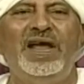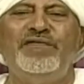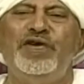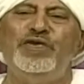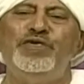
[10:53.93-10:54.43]

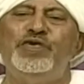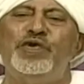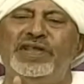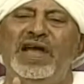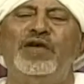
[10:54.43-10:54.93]
If you use
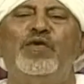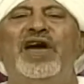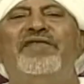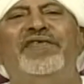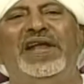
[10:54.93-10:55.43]
your tongue, you
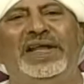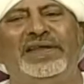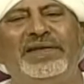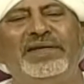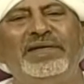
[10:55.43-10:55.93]
can feel it.